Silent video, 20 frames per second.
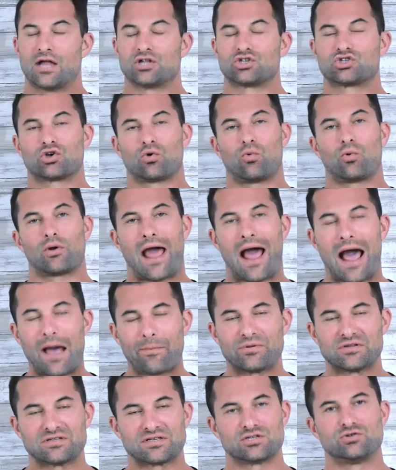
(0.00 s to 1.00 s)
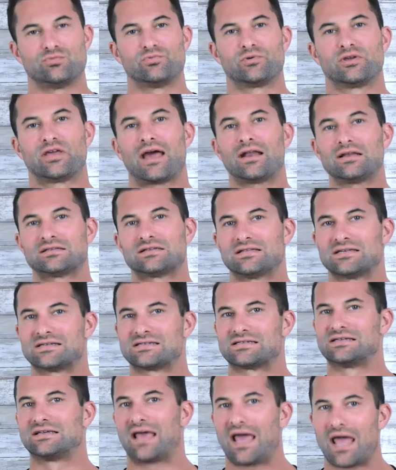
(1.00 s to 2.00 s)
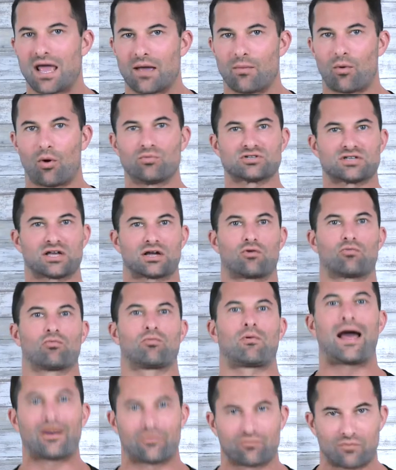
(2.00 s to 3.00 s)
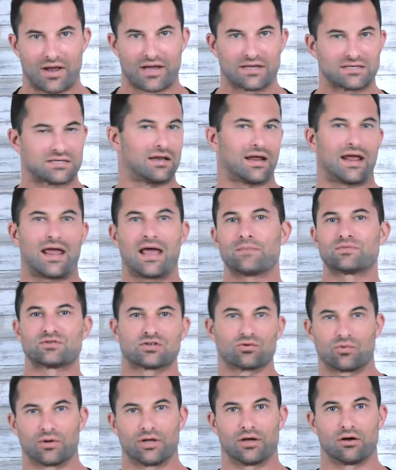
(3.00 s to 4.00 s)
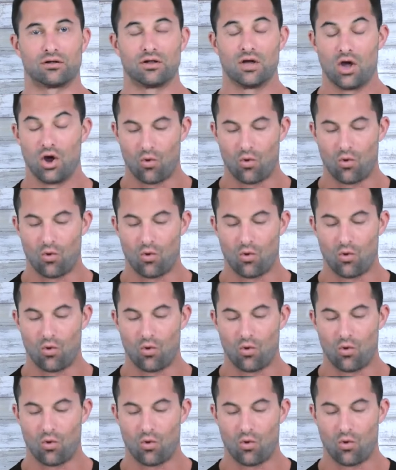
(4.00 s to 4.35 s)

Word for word: And so what happens is you get into this game, almost like a rat race on a hamster wheel,